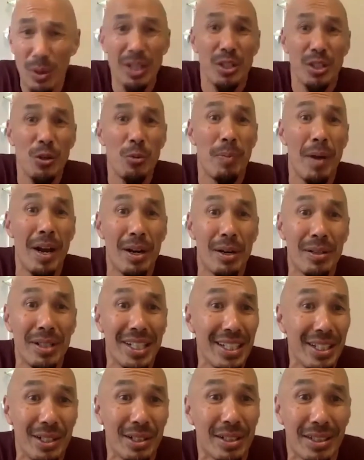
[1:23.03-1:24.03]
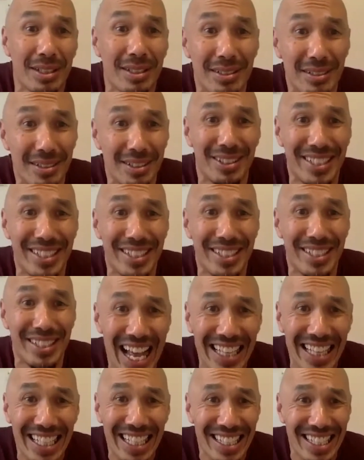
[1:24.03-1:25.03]
when you bury your
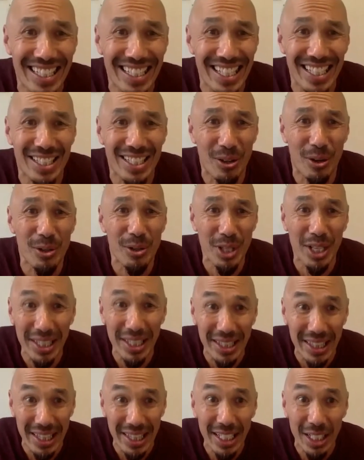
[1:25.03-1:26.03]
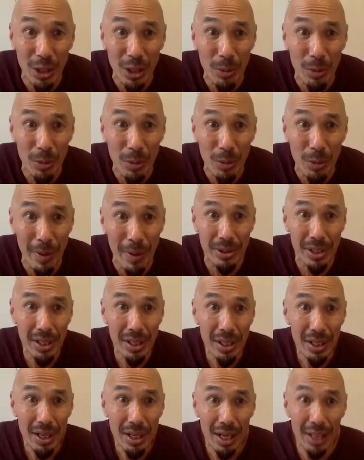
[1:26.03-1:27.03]
dad, that's all you can think
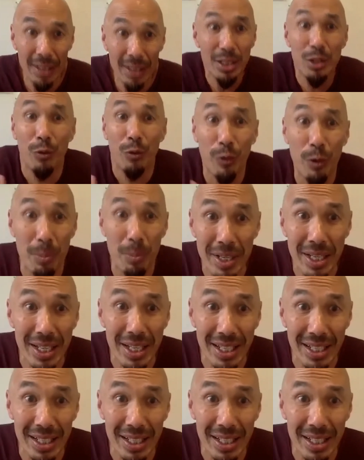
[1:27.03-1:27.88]
about, at least for